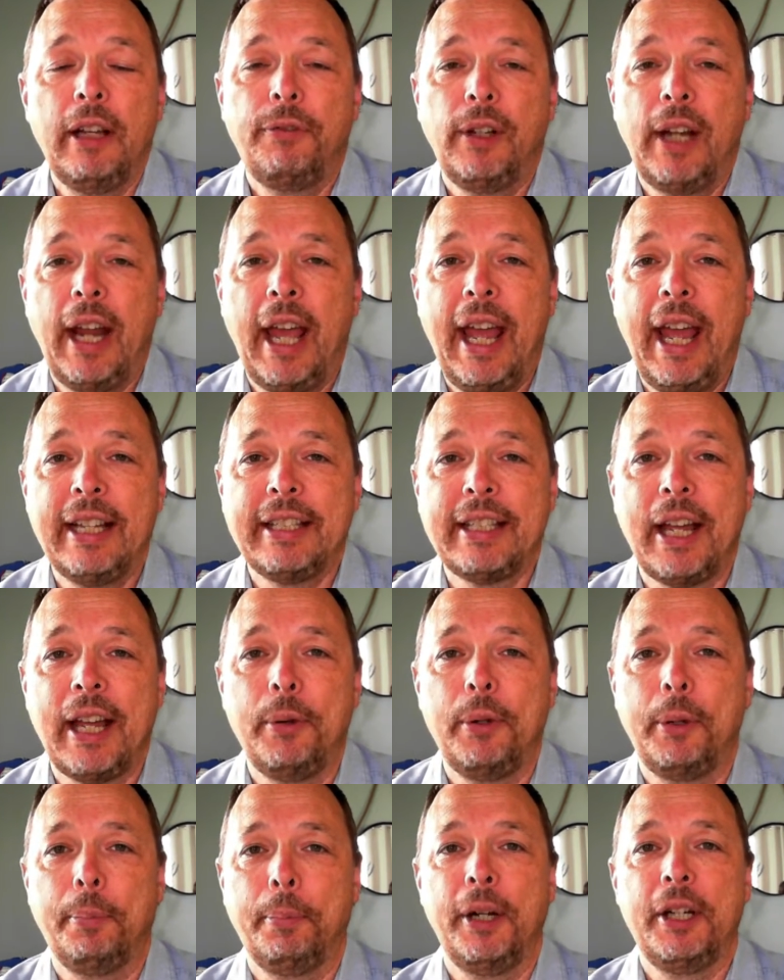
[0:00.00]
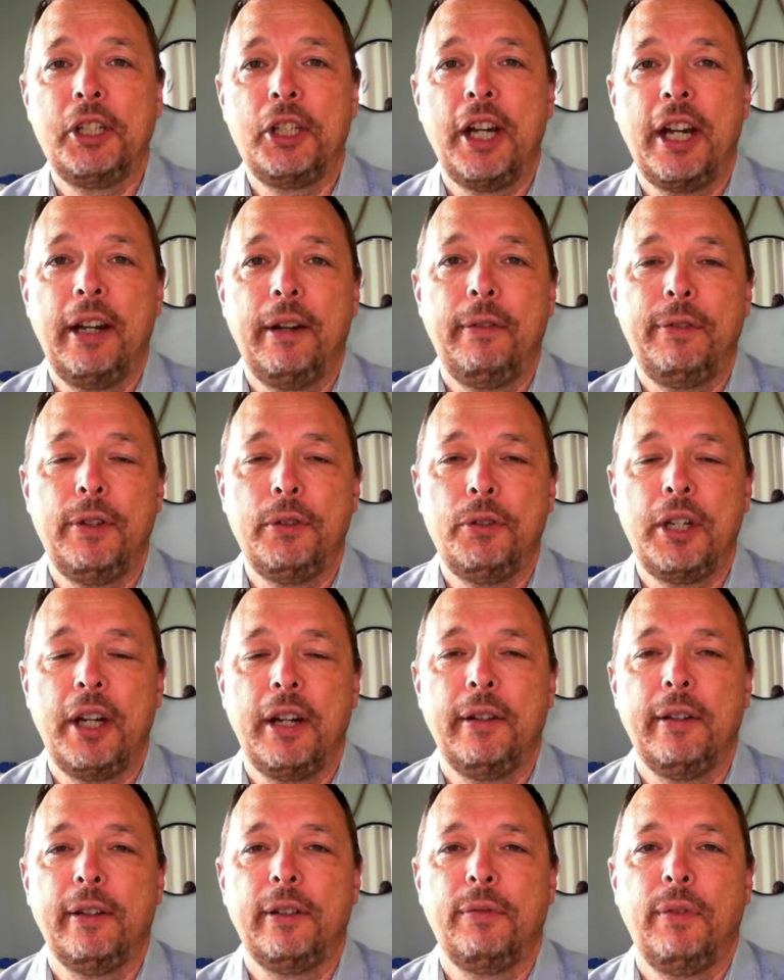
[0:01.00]
If it has, I would appreciate if you'd
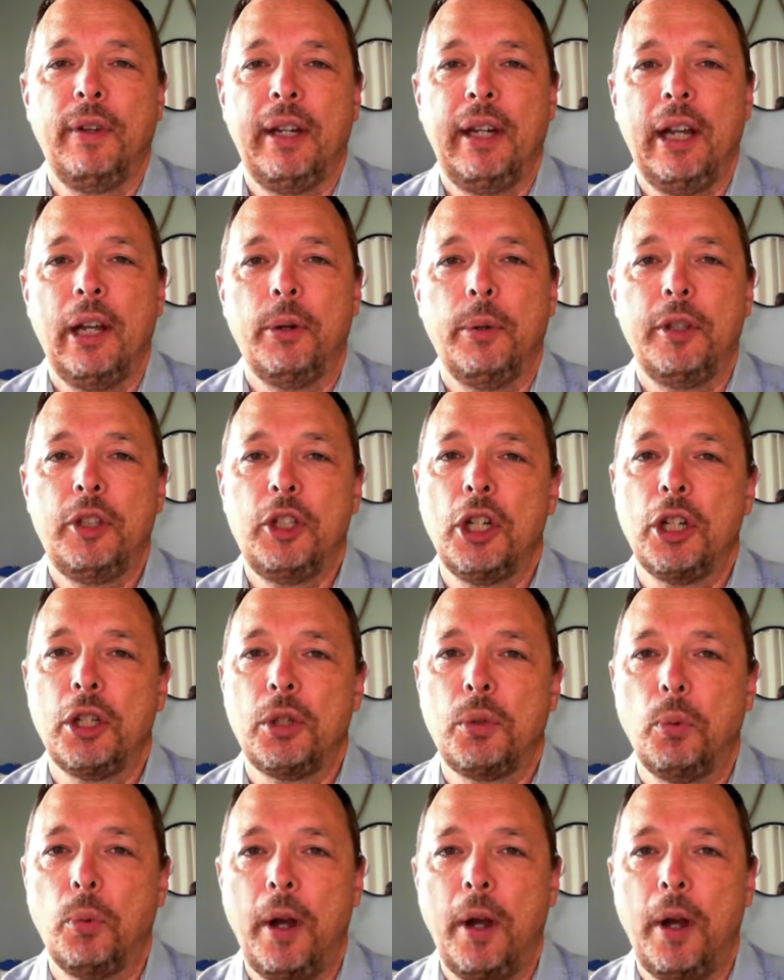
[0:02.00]
share this video with just